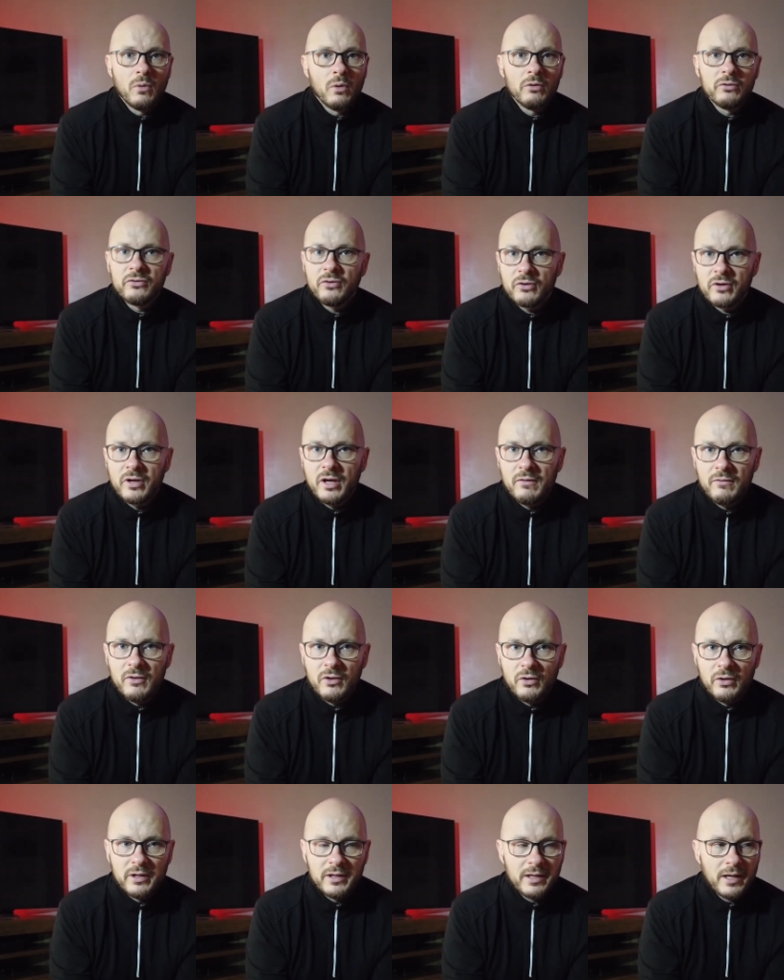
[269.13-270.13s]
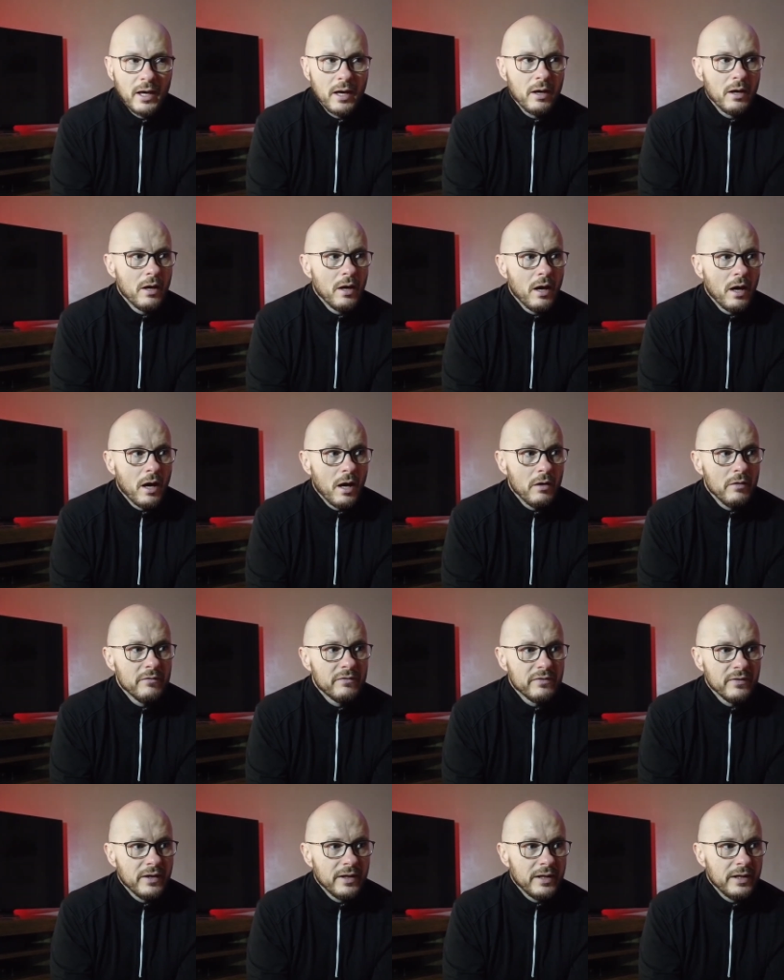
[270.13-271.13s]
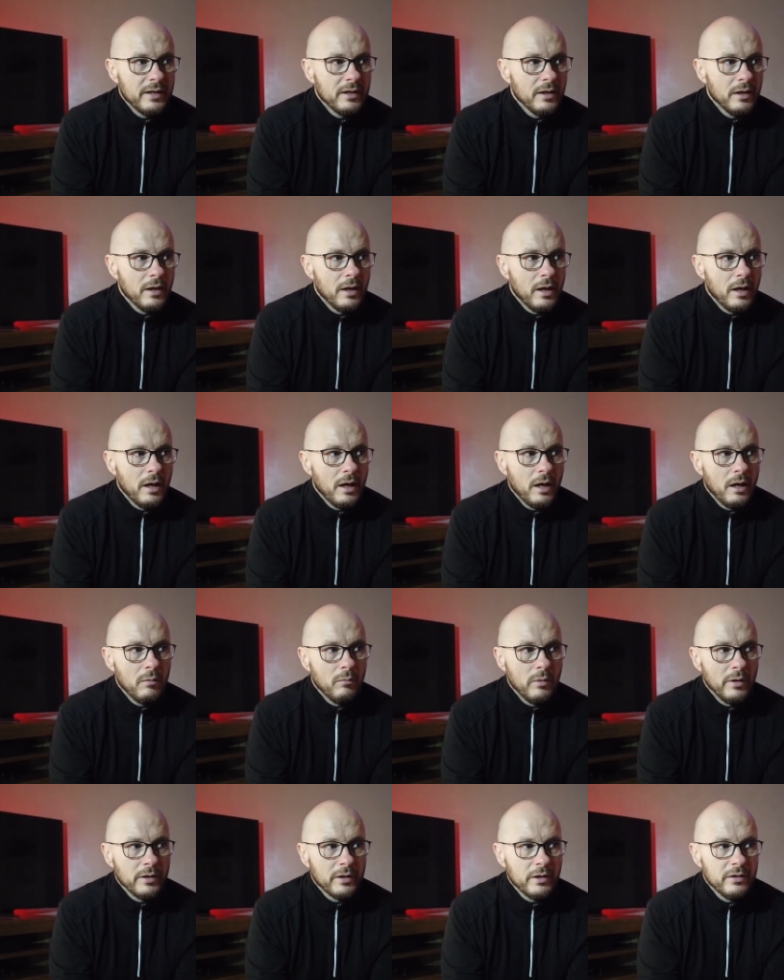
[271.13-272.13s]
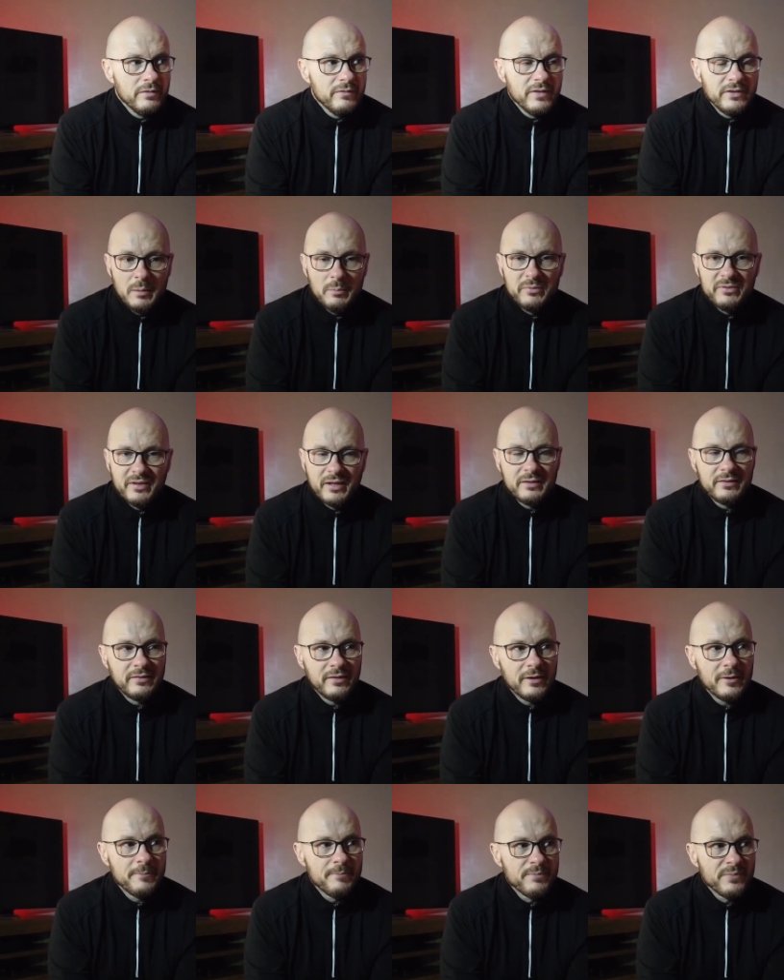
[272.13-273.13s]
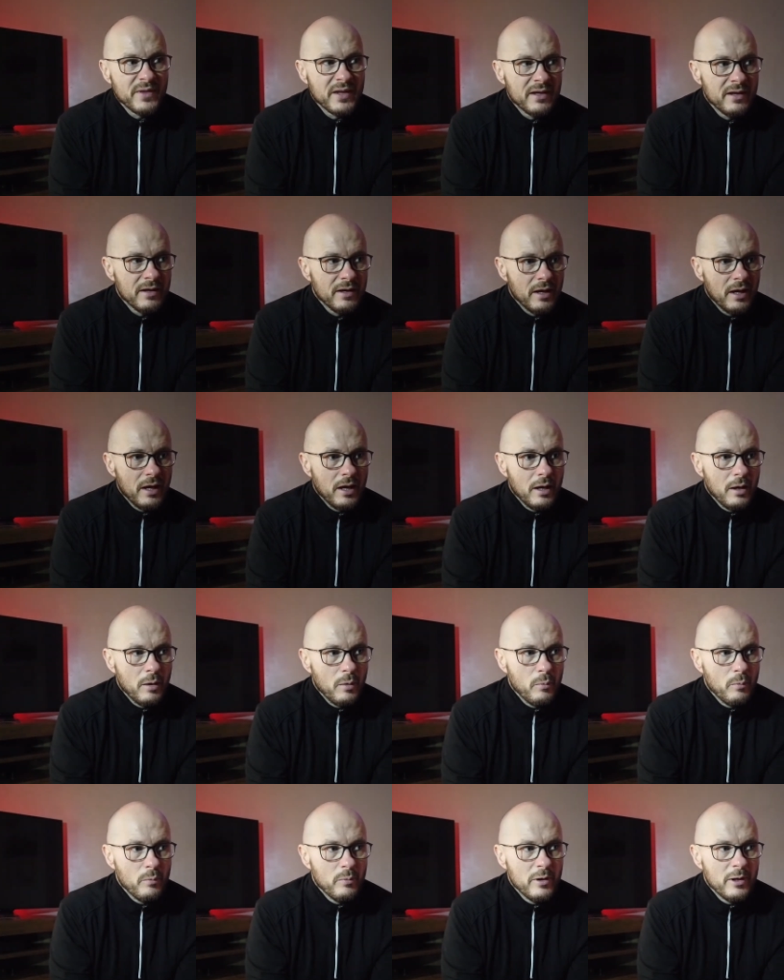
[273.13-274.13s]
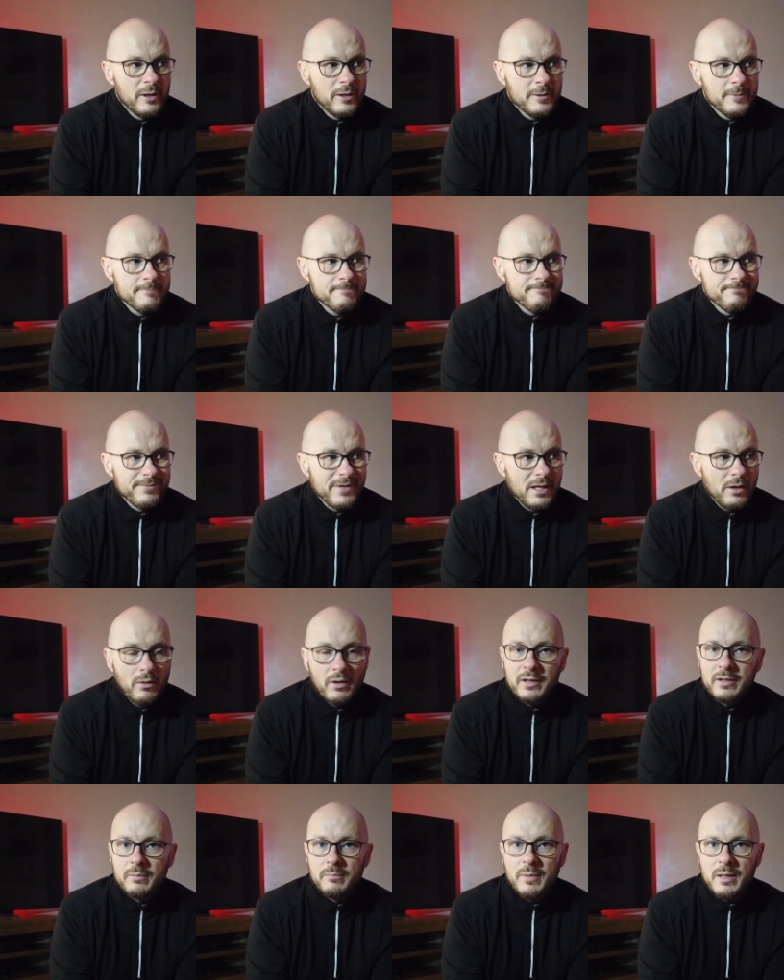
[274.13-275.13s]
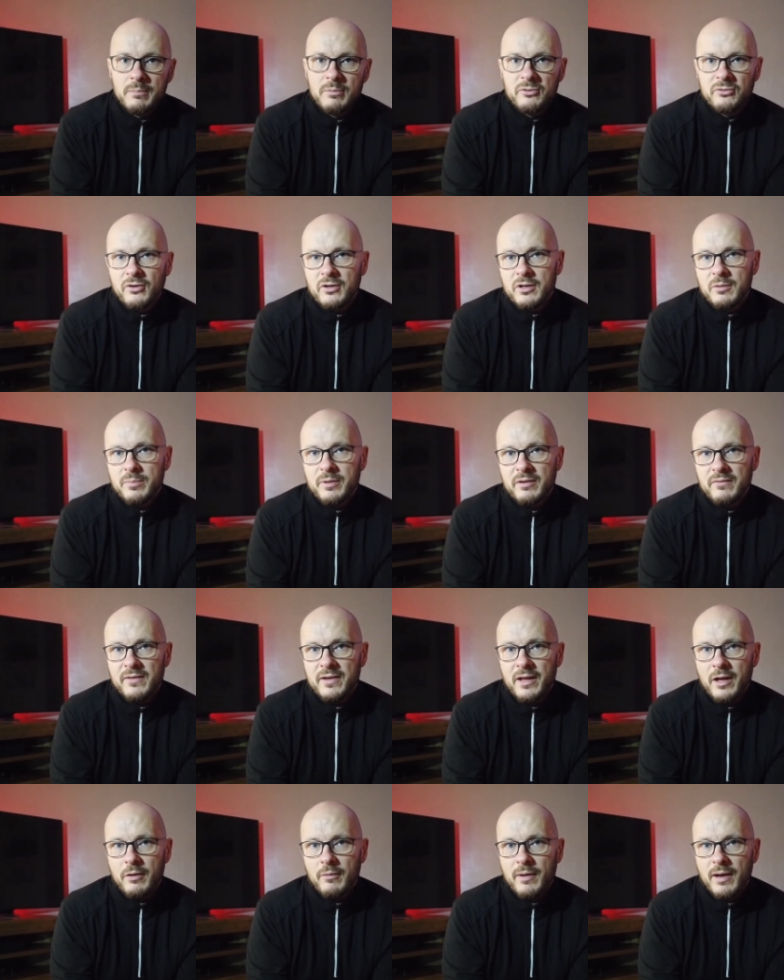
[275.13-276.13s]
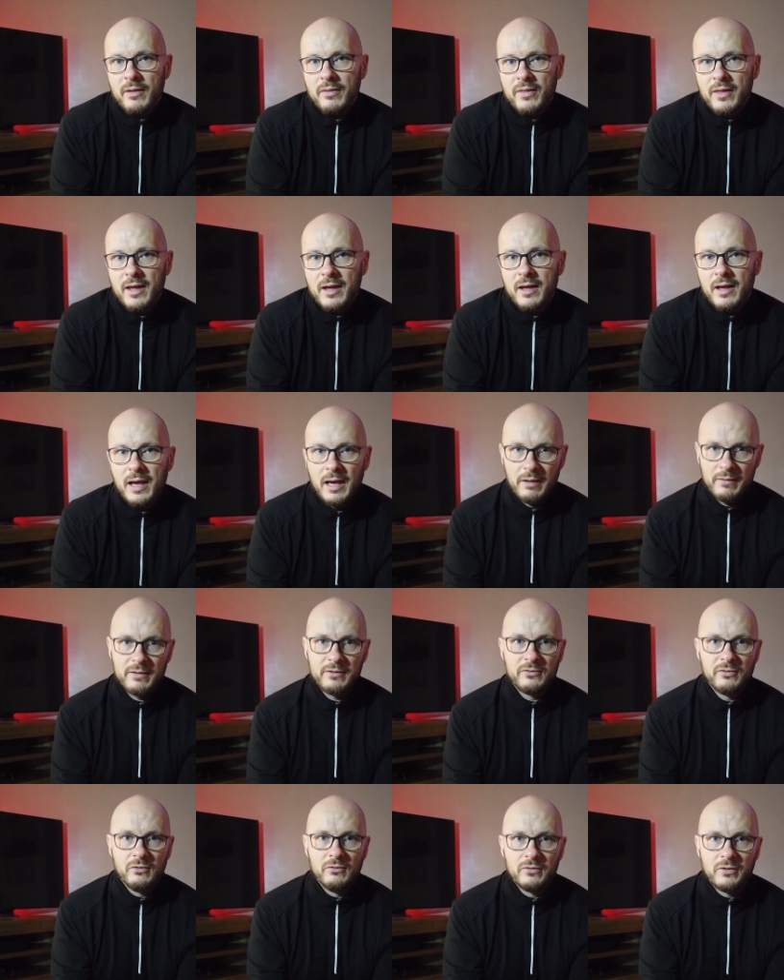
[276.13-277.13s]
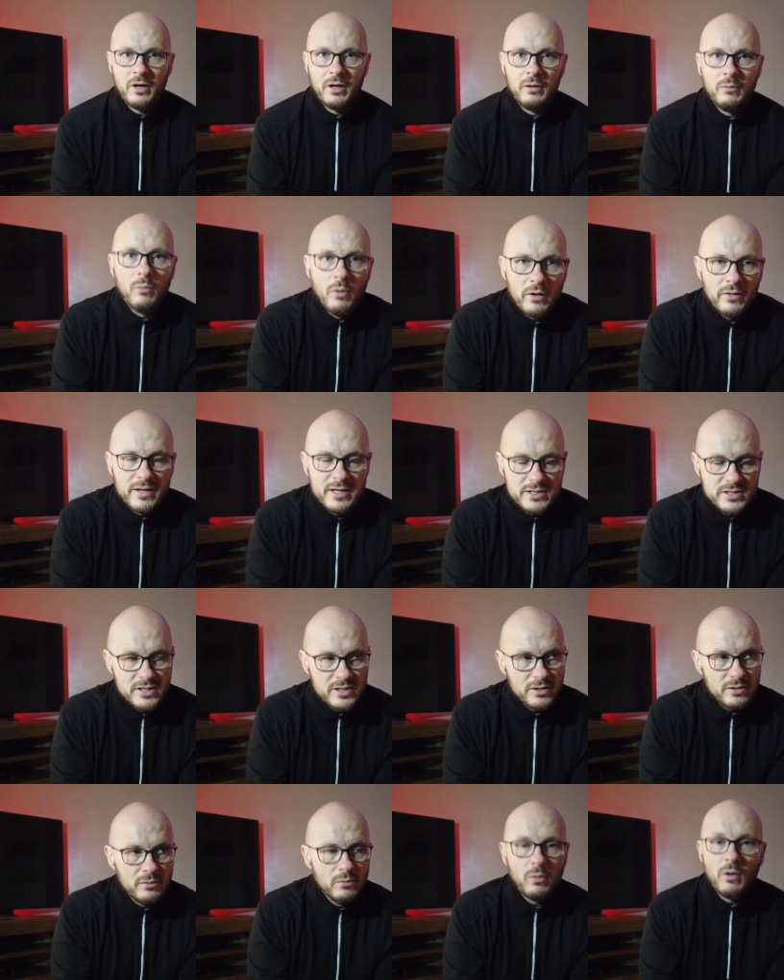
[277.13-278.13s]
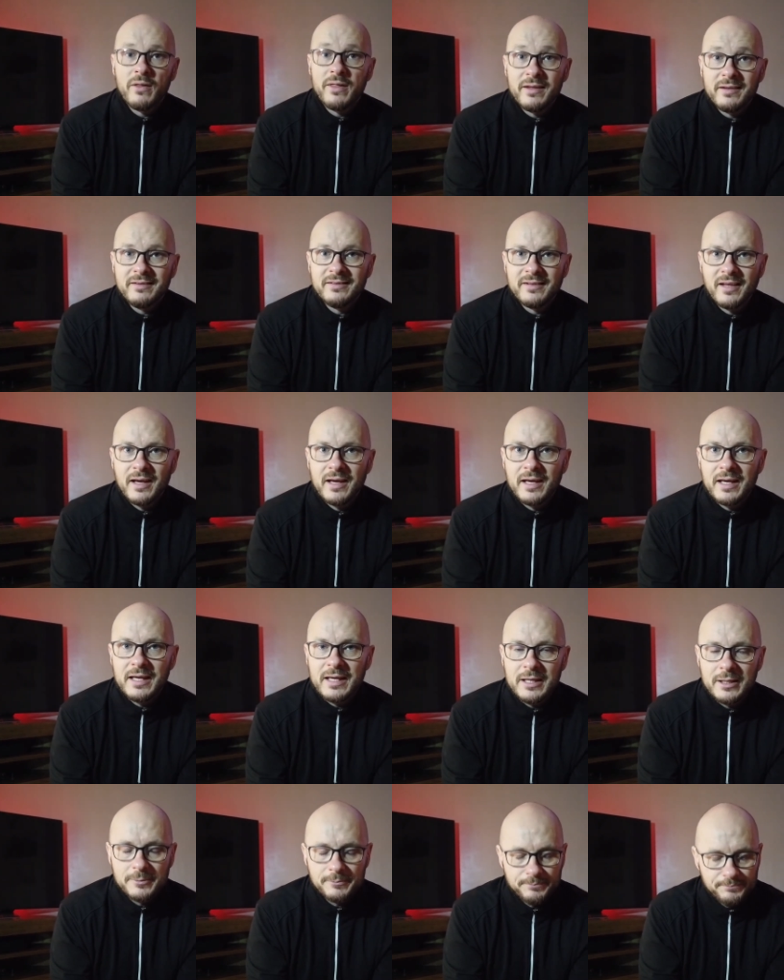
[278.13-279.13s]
What socket have you got to get? Hopefully, when I go to the limb centre, I can maybe show you a bit of video around there, how they sort of go, what they do, what they say.